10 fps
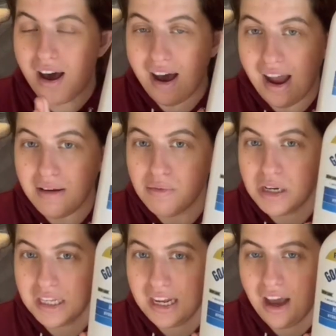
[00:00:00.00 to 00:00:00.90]
I'm
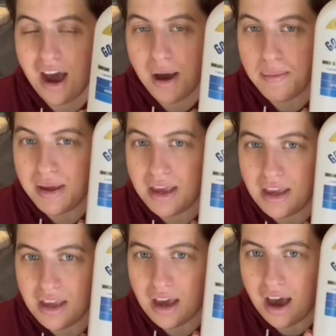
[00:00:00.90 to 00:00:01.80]
really
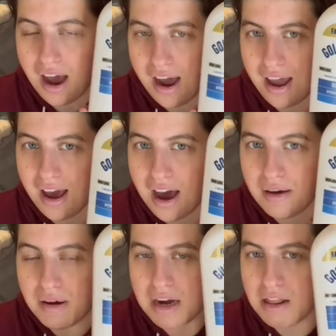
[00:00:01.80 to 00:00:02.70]
happy I
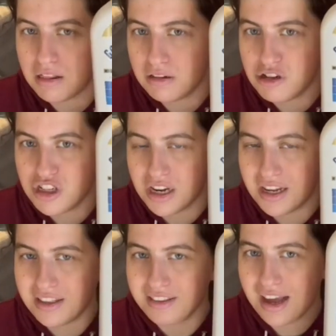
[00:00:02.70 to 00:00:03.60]
have another
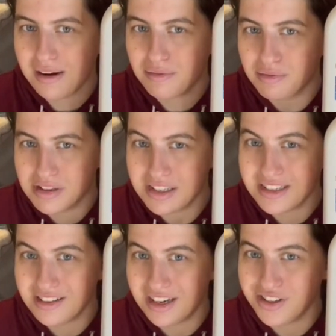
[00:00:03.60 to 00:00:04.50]
lotion that I'm really
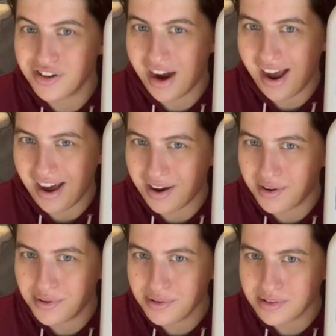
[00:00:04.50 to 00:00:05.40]
excited to try
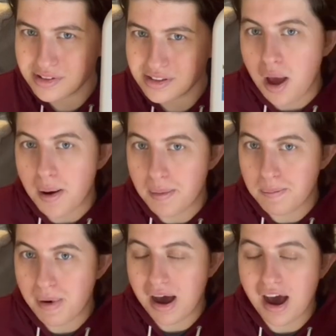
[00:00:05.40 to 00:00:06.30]
out.
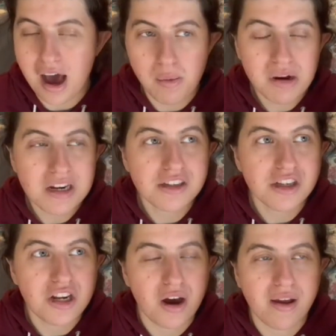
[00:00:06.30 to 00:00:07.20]
But I want you guys
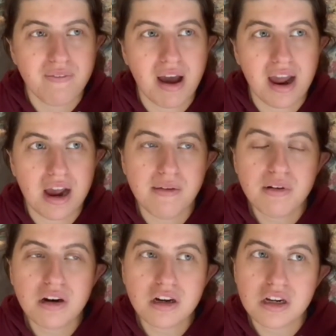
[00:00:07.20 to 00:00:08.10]
to know, if I
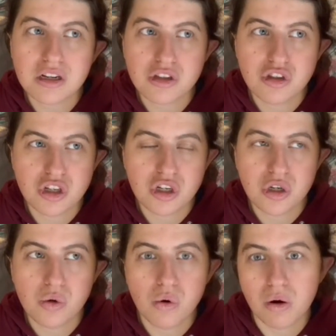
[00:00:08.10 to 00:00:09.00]
ever
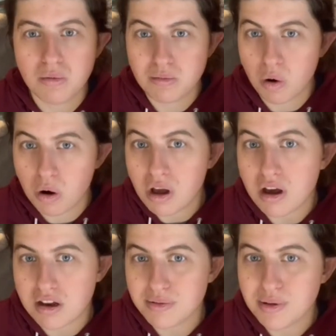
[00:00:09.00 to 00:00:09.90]
do more
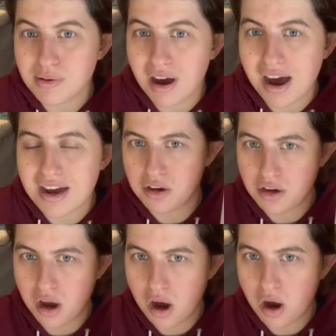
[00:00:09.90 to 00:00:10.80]
hauls for you guys,
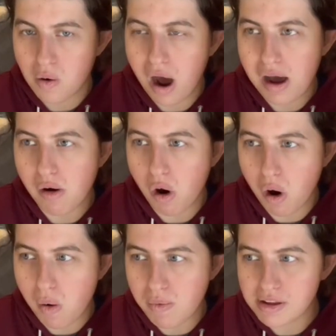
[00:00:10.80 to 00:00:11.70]
know I
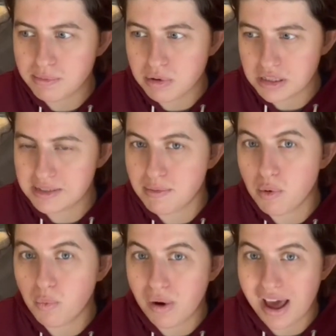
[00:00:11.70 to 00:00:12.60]
always put them
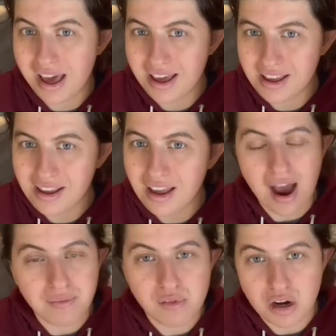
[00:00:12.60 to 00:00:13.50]
away
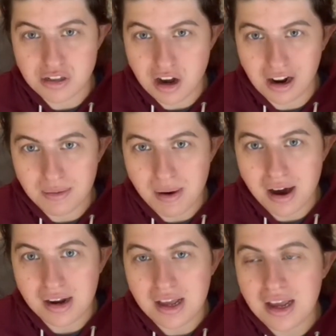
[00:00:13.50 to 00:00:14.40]
after I talk
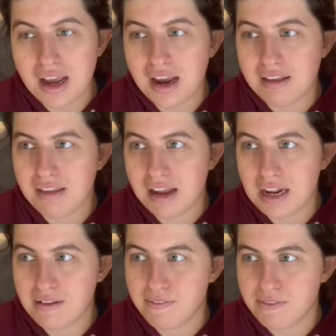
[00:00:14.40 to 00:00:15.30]
about it. And then
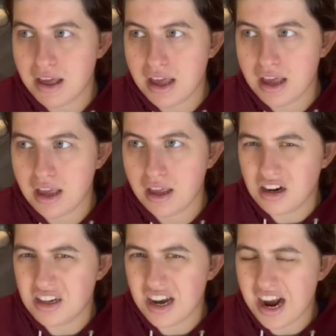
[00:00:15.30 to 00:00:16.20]
if they,
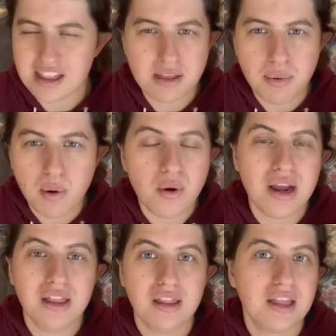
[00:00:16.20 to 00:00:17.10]
at the
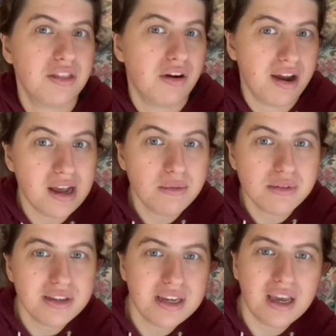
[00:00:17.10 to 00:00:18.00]
point, like they're
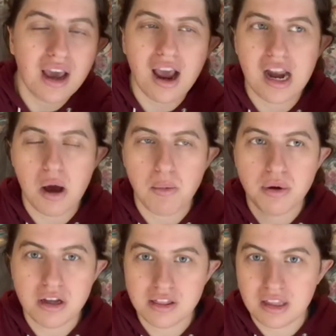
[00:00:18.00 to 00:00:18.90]
empty, and I'll
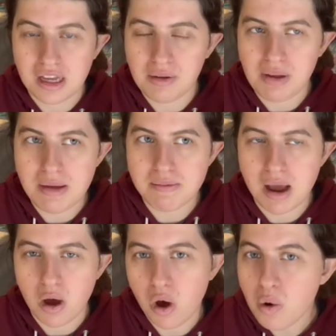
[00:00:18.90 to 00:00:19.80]
put them in
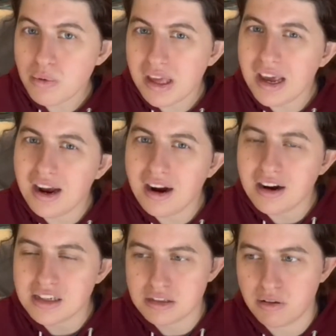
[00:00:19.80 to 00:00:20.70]
my home
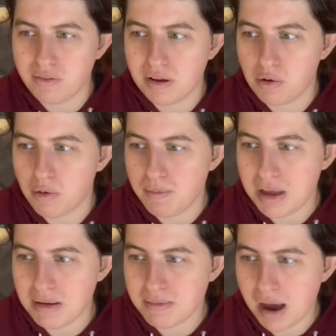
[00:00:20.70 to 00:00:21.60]
care, some of them will
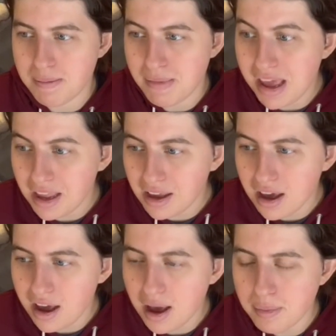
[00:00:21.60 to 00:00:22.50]
be in my
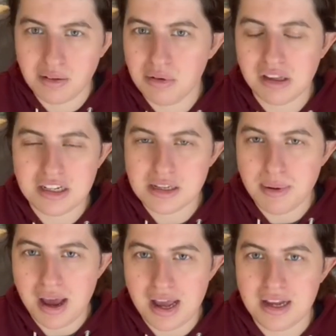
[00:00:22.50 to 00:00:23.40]
makeup. It really
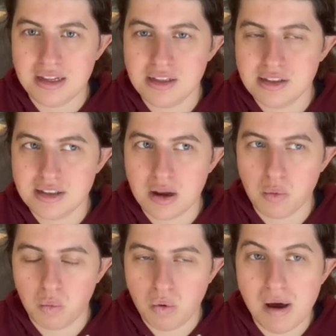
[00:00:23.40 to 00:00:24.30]
depends like
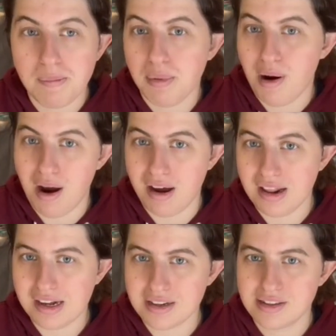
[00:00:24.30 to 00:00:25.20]
what
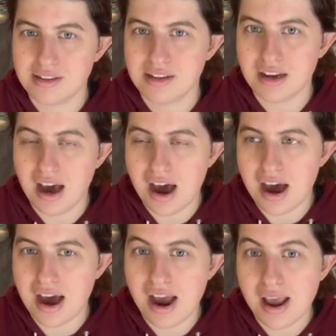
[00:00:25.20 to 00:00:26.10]
products
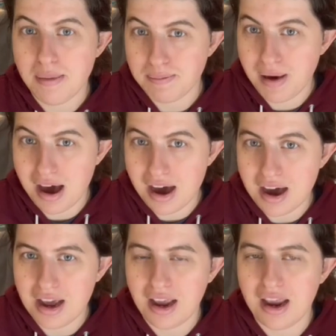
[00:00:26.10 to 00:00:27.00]
I
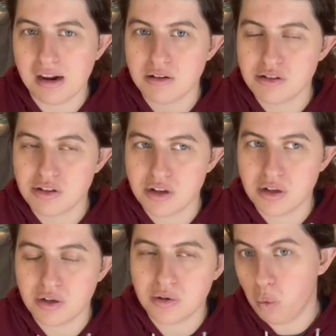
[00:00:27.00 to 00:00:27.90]
buy and
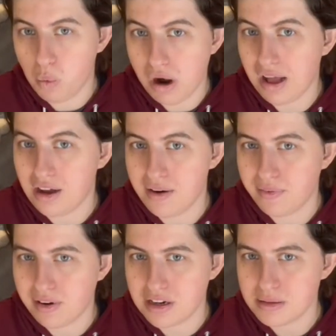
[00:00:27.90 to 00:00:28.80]
also what I got
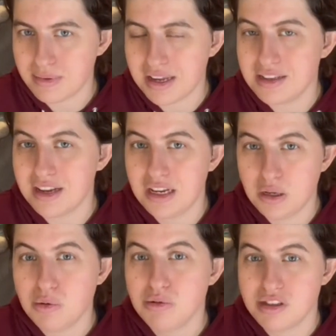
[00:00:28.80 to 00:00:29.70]
for Christmas. And
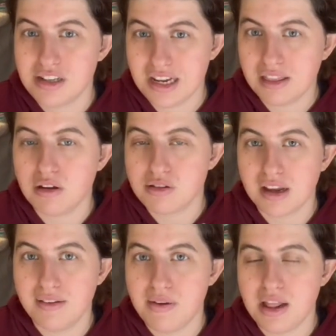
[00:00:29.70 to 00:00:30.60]
you'll see those
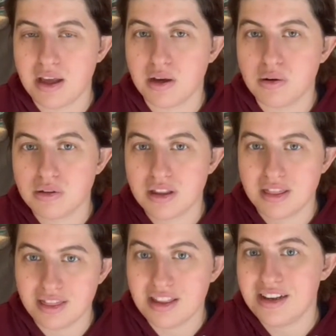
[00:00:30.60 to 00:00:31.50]
kind of videos
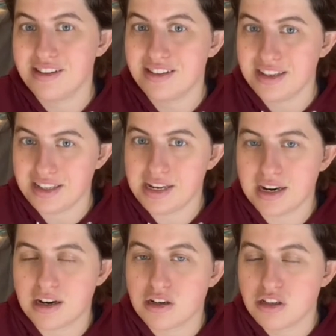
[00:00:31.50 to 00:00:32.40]
this
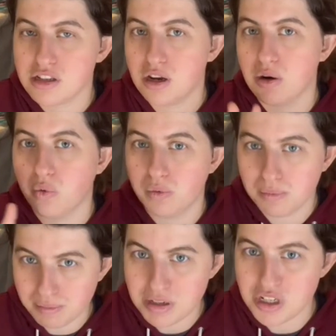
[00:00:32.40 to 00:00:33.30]
year. So
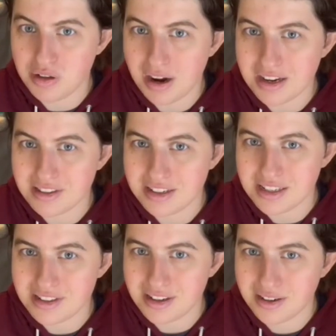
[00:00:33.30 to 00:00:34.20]
make sure you guys stay
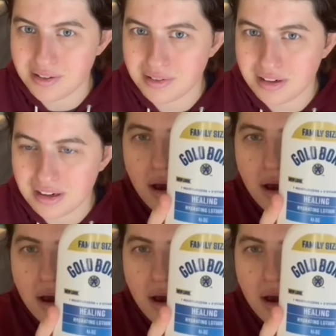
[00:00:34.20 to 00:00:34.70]
tuned.